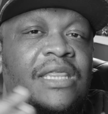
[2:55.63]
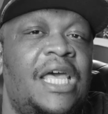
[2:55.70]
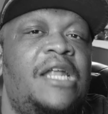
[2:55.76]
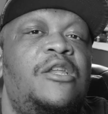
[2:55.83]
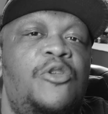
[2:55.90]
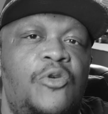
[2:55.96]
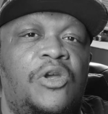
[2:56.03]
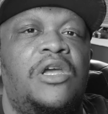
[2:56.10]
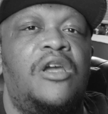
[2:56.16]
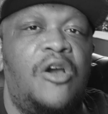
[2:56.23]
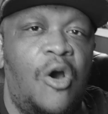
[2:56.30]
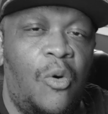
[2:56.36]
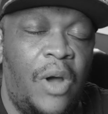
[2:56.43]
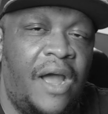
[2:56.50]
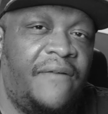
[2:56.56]
Then you can
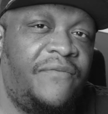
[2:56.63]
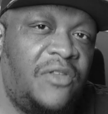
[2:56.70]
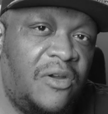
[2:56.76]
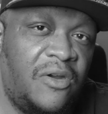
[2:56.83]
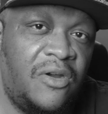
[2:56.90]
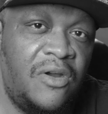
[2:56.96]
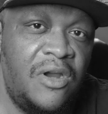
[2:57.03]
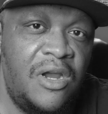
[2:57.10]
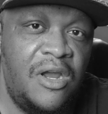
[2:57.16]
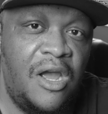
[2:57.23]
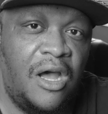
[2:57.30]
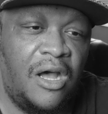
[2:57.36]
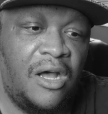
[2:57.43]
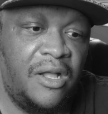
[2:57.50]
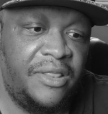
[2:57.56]
go after
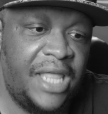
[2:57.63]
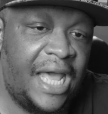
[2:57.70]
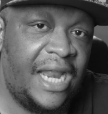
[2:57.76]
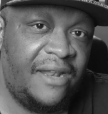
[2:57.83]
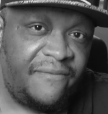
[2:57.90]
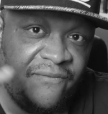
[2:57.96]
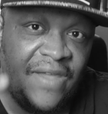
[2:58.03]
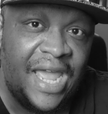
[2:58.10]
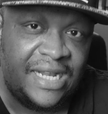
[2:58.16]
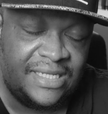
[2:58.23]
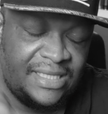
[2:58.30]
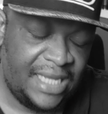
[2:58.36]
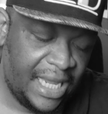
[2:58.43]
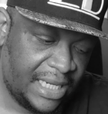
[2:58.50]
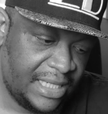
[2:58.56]
that
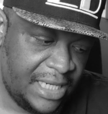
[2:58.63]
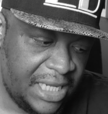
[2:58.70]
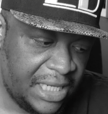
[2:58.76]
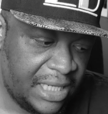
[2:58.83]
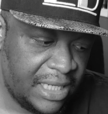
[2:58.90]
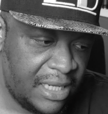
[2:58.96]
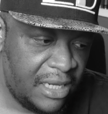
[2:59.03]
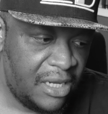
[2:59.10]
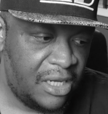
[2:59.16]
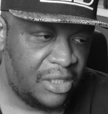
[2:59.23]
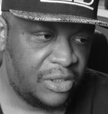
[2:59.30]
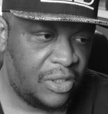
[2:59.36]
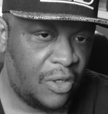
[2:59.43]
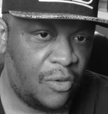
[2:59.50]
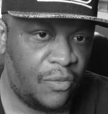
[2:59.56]
advanced technique.
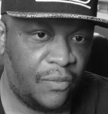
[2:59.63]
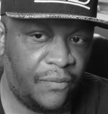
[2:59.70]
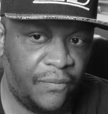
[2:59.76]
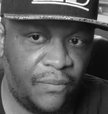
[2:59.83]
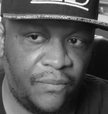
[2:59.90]
So